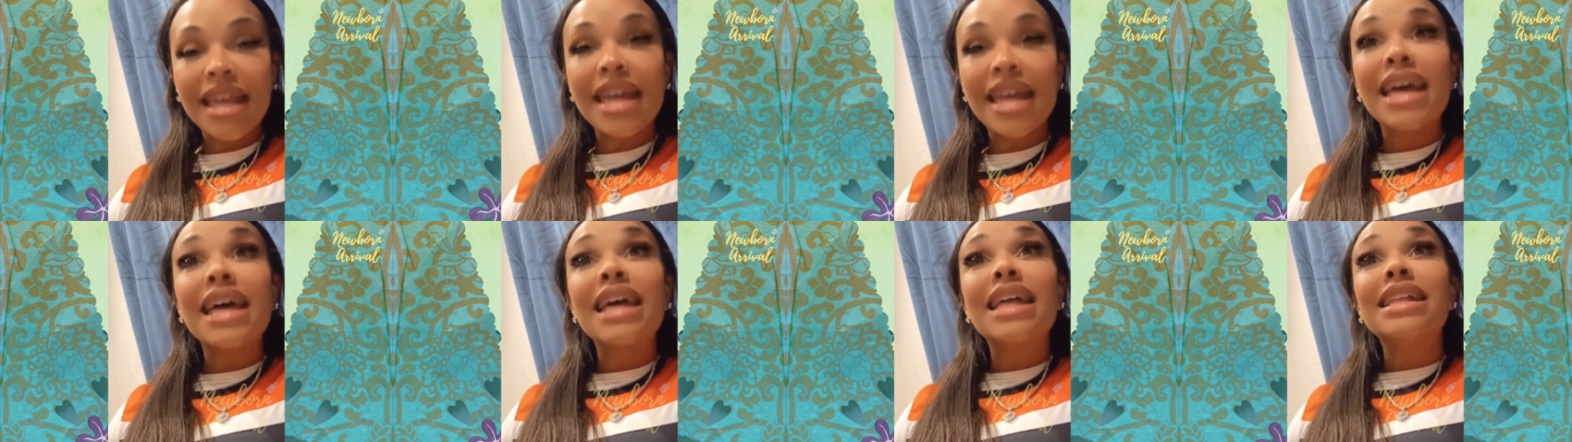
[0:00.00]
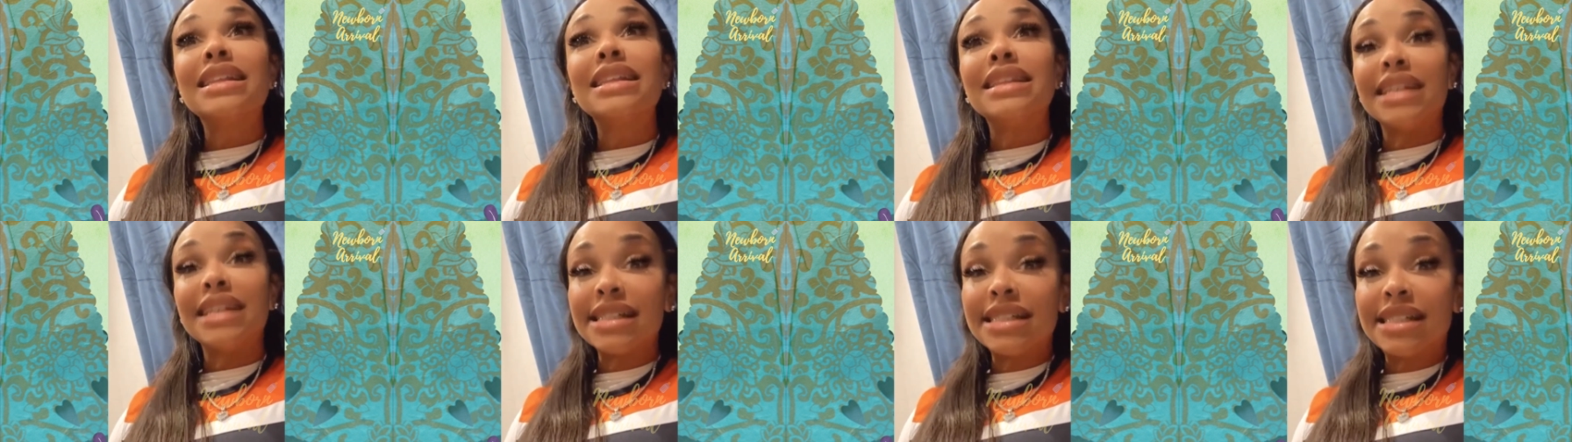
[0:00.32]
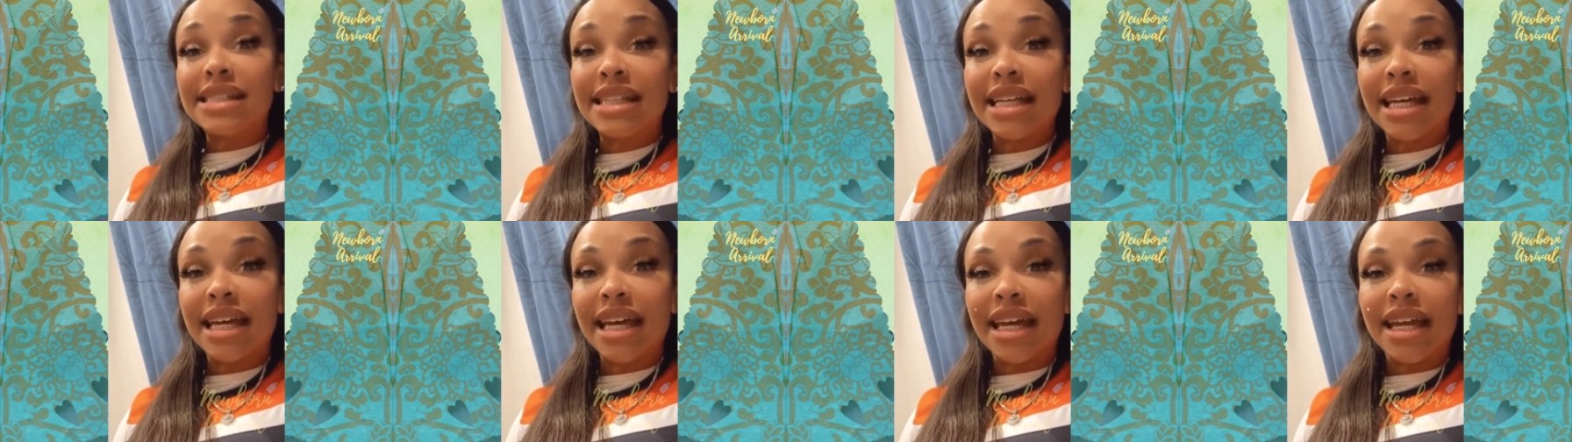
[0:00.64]

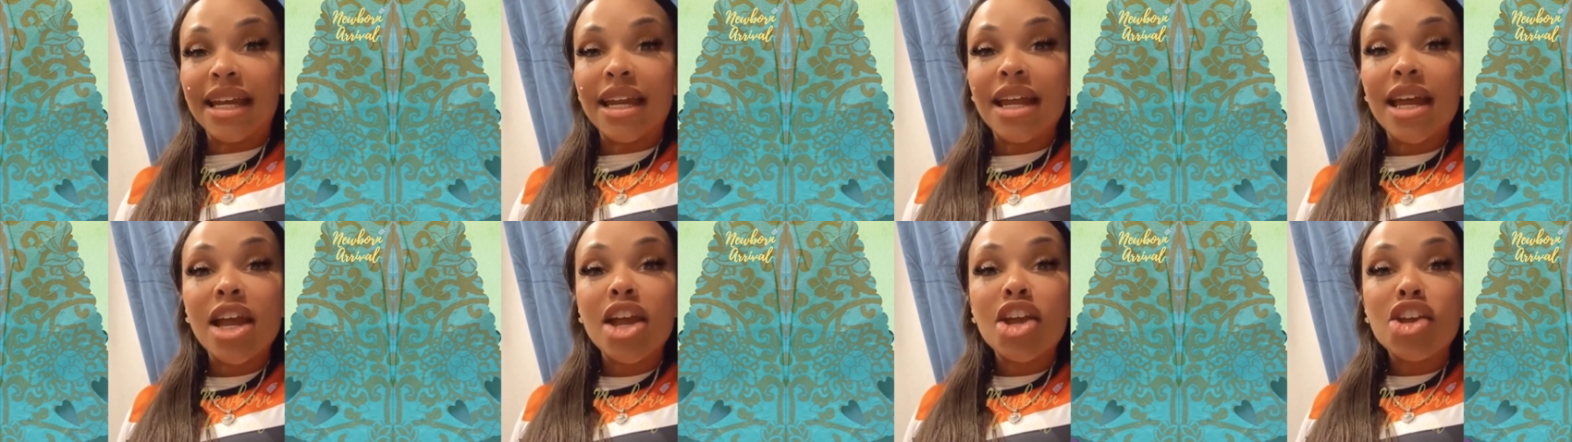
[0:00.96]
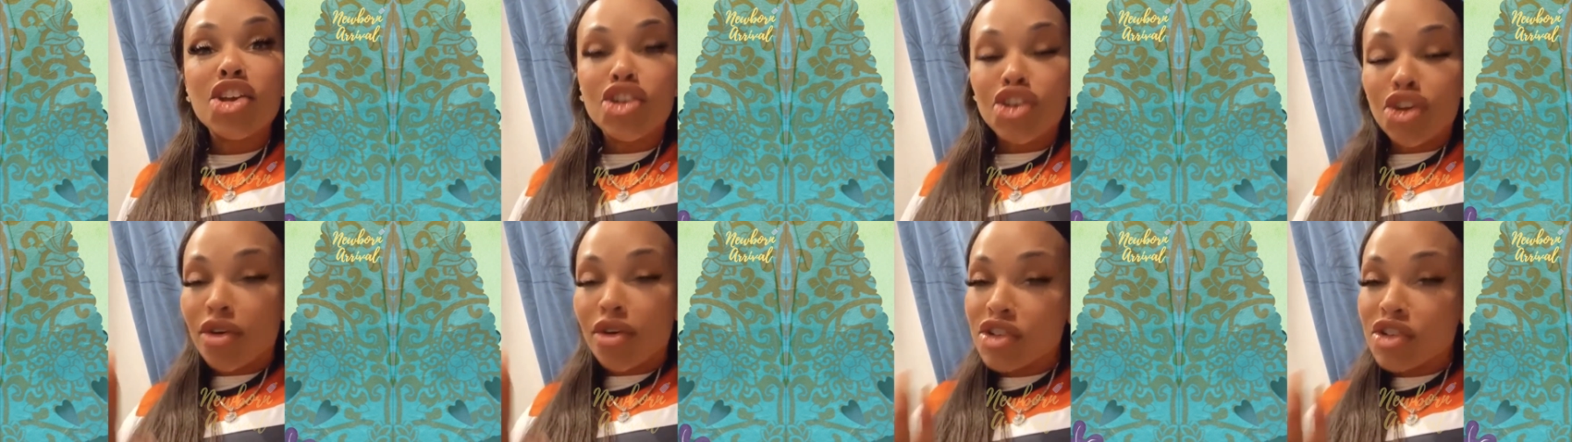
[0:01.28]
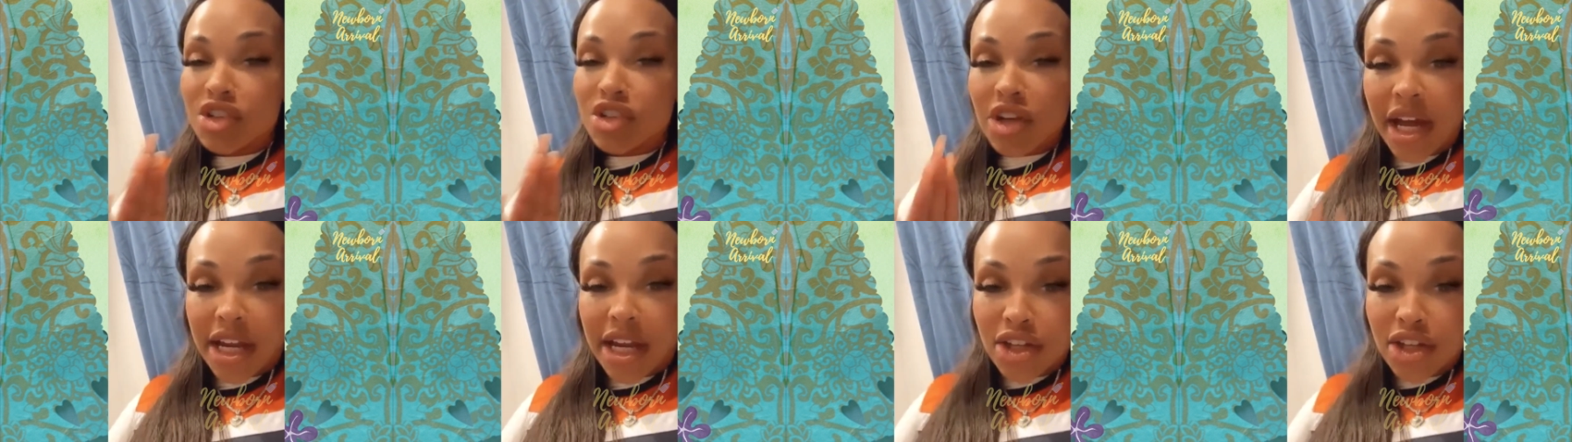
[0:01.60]
Listen, I almost you know what
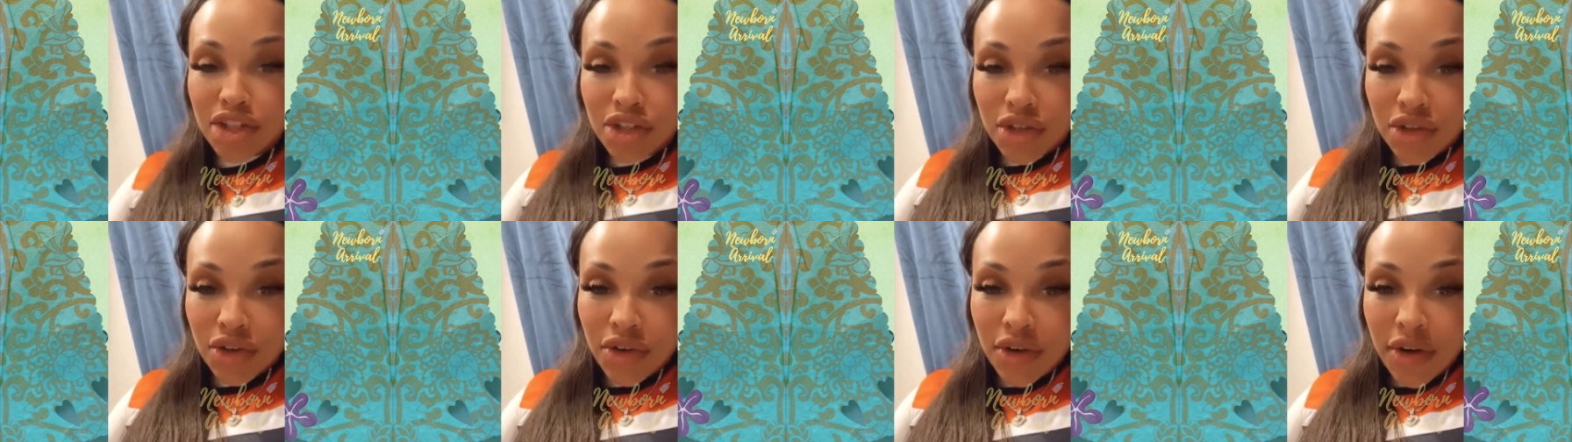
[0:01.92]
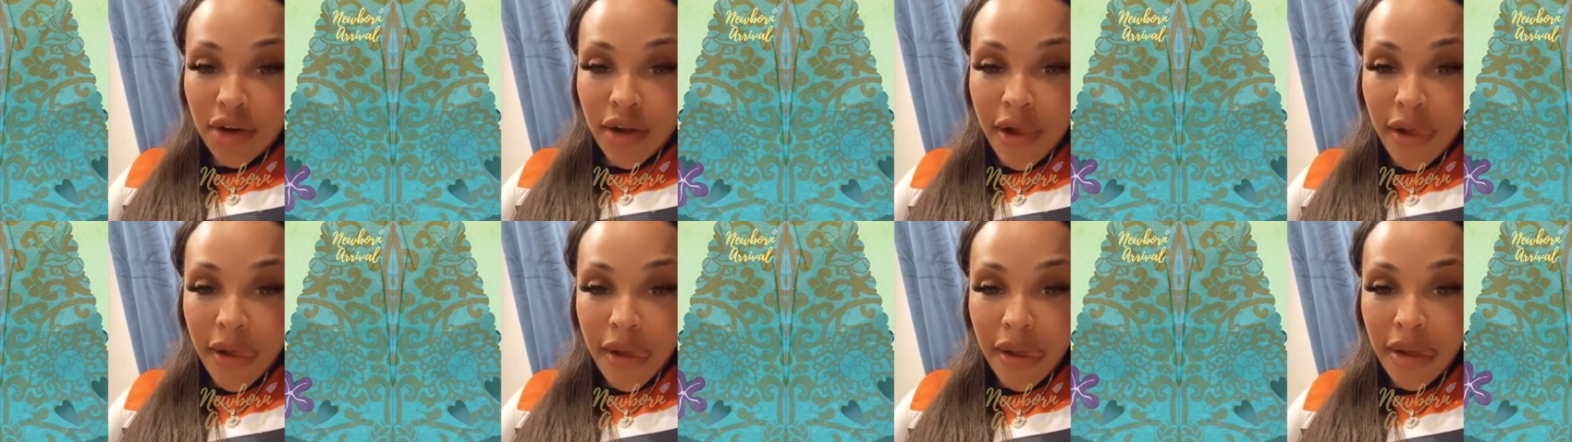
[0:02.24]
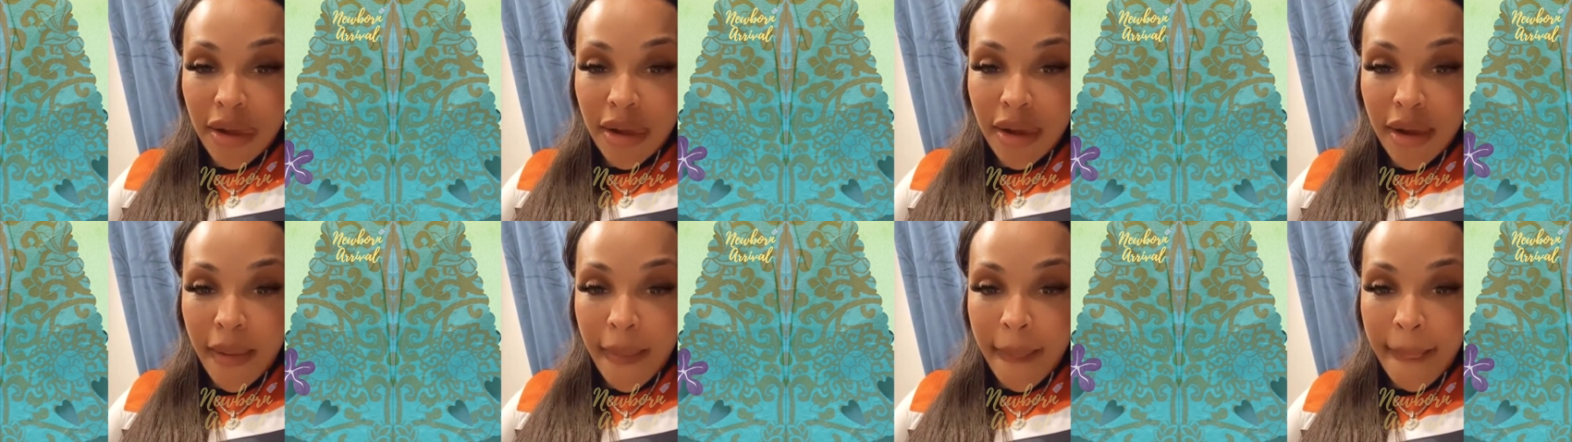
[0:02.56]
you gotta do. I
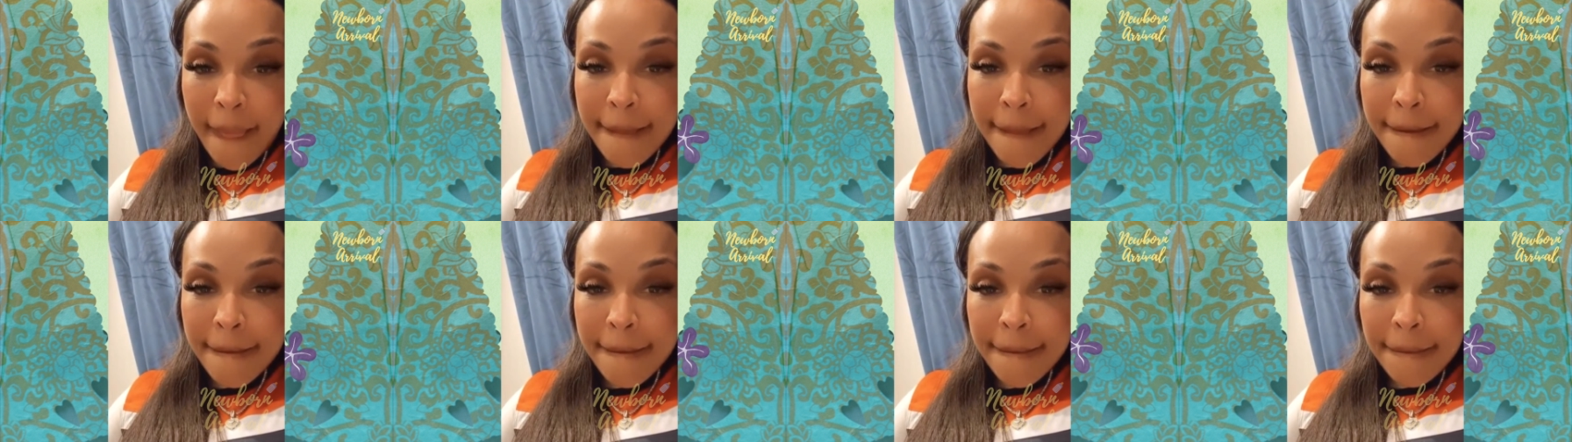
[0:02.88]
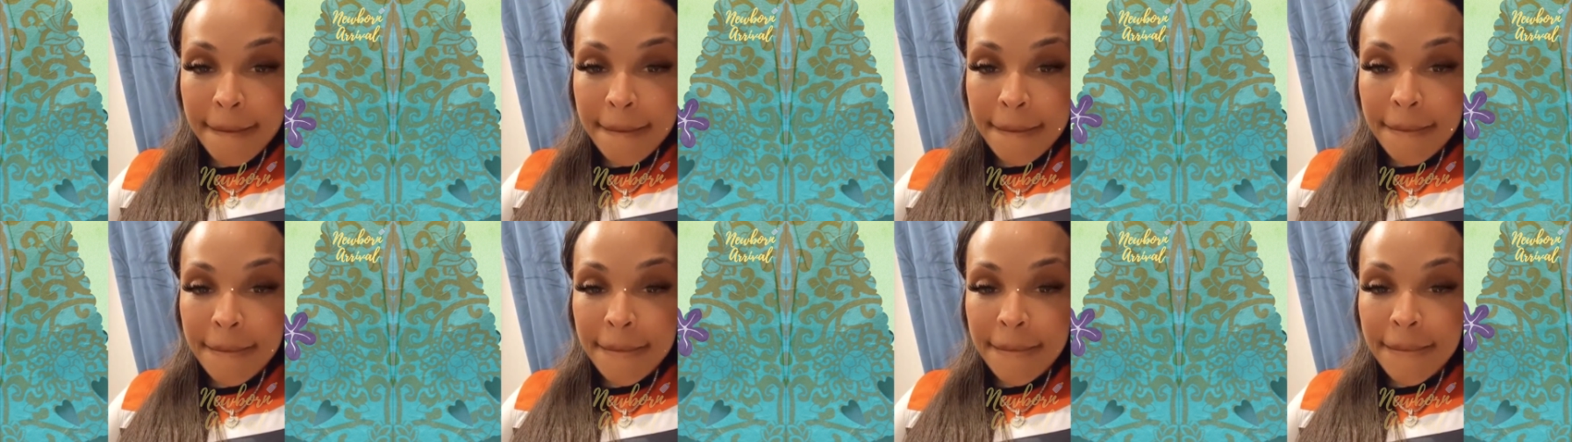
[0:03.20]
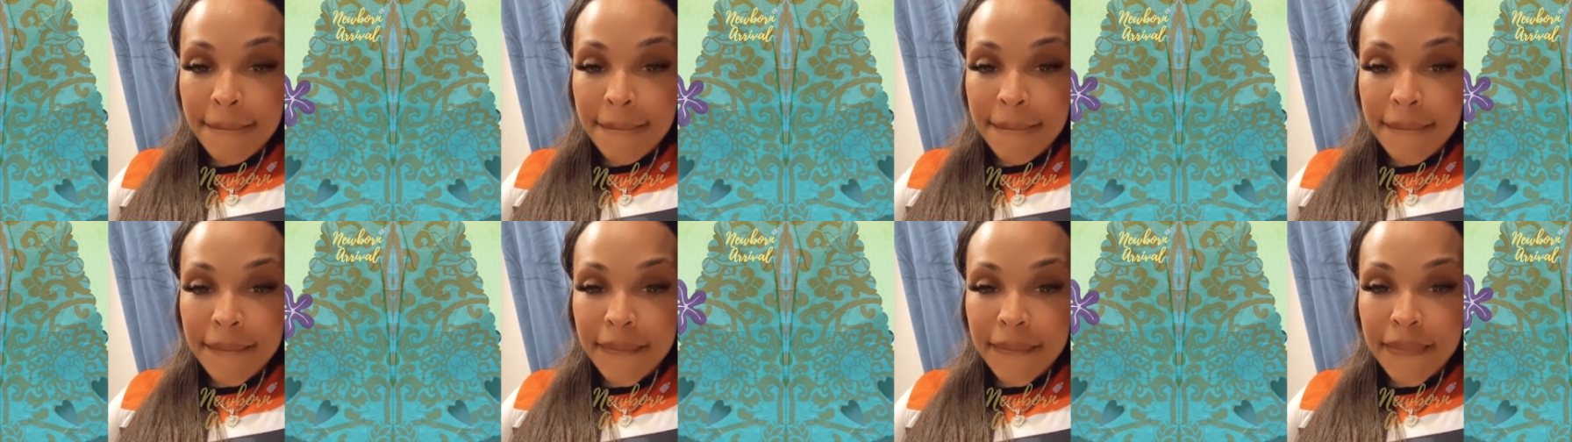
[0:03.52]
almost, I almost
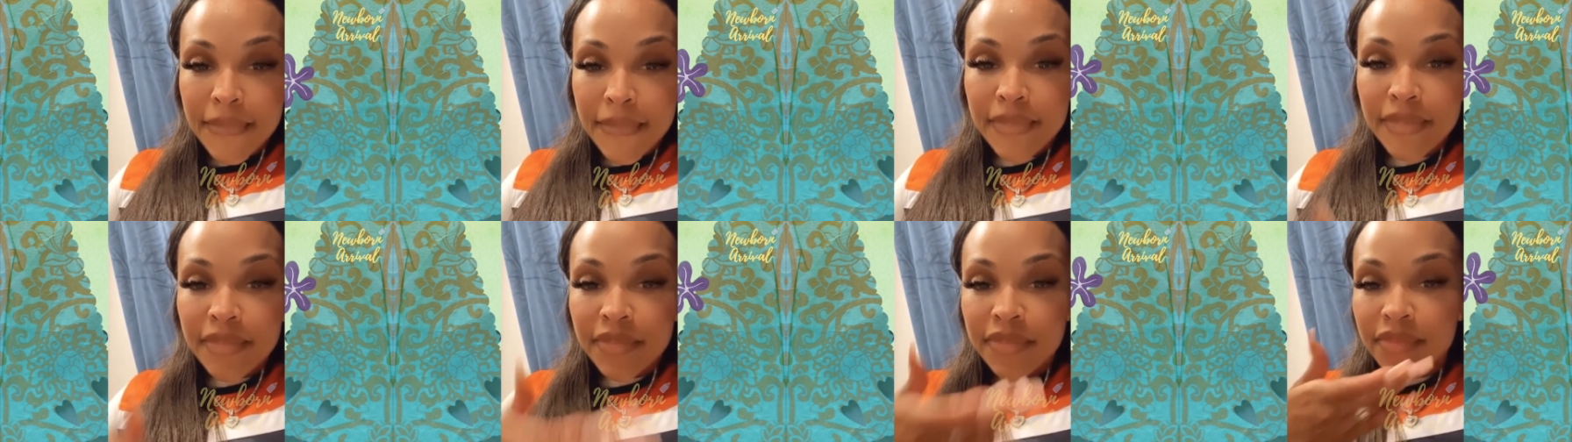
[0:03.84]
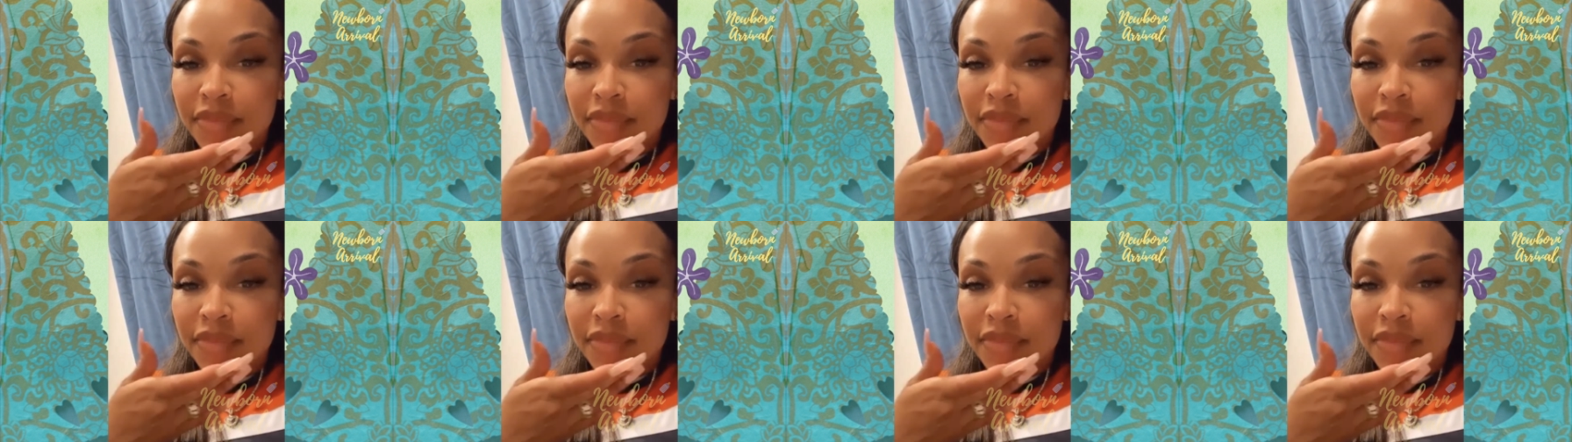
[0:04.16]
called you.